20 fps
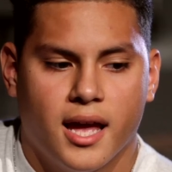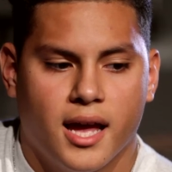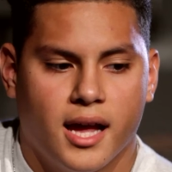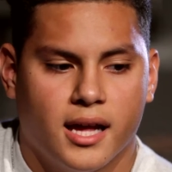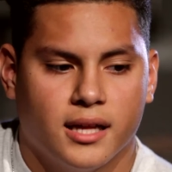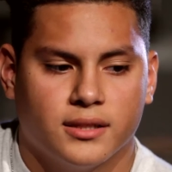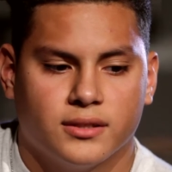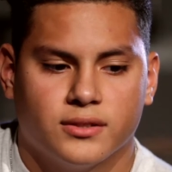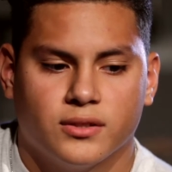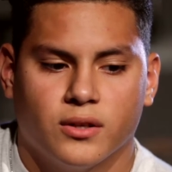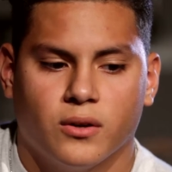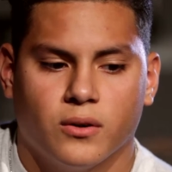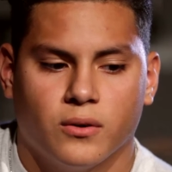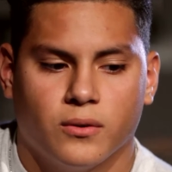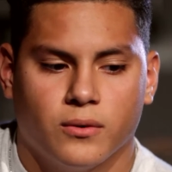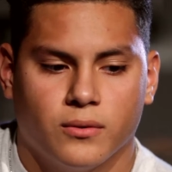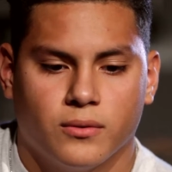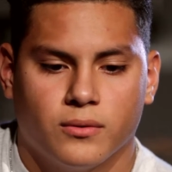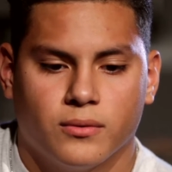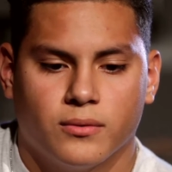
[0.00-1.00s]
And
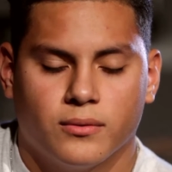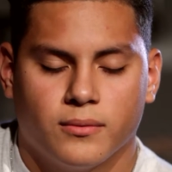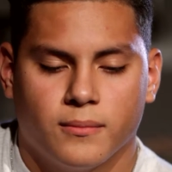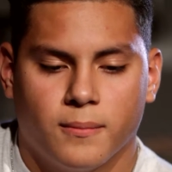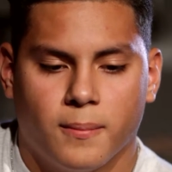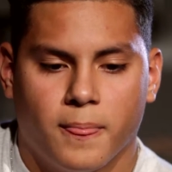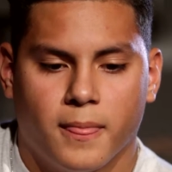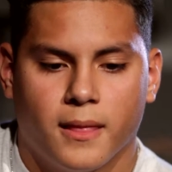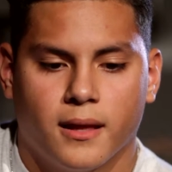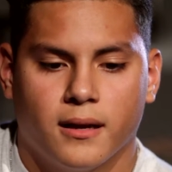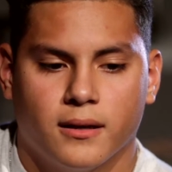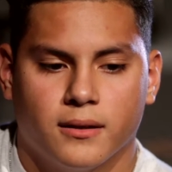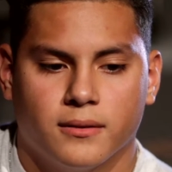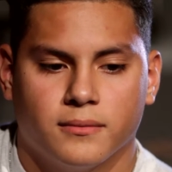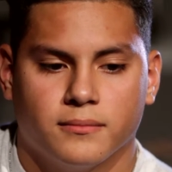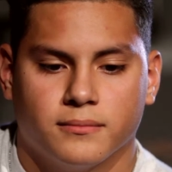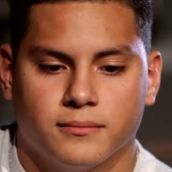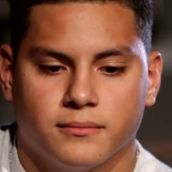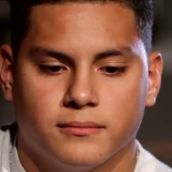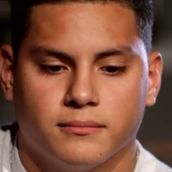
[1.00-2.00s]
so
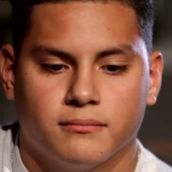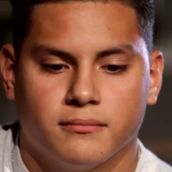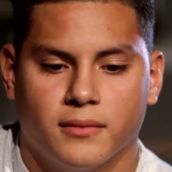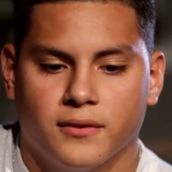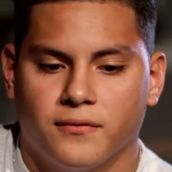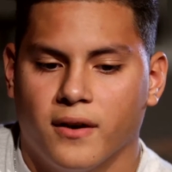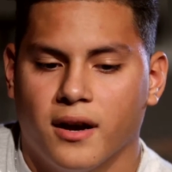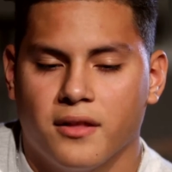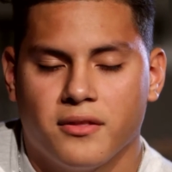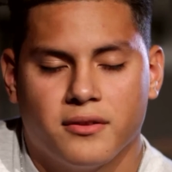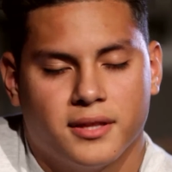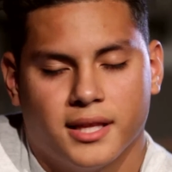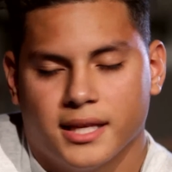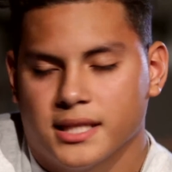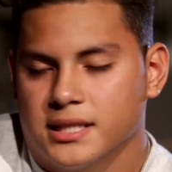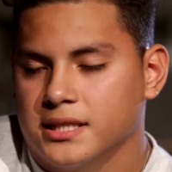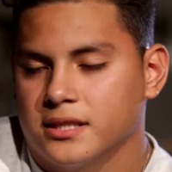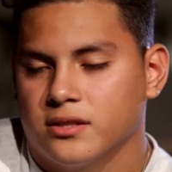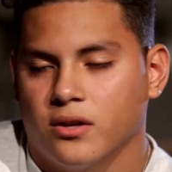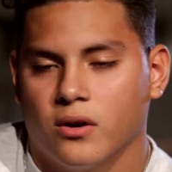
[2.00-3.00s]
my father, they
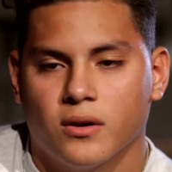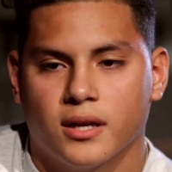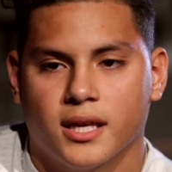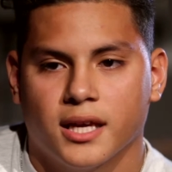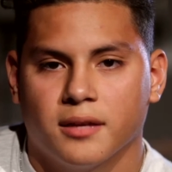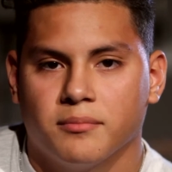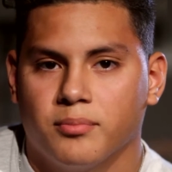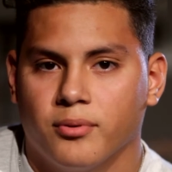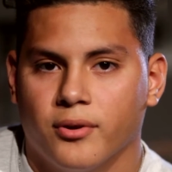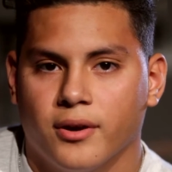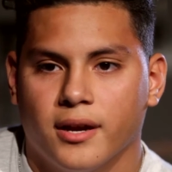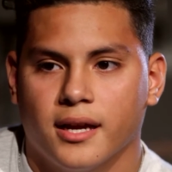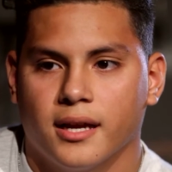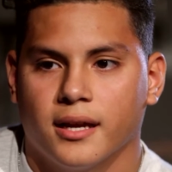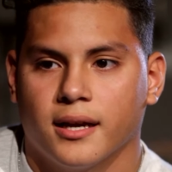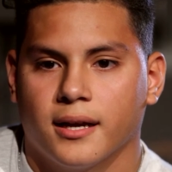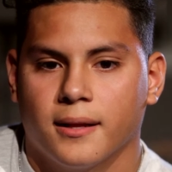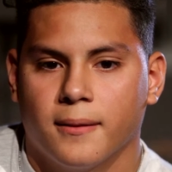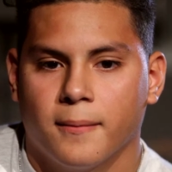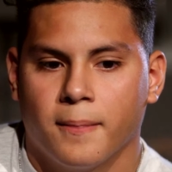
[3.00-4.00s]
just all kept praying.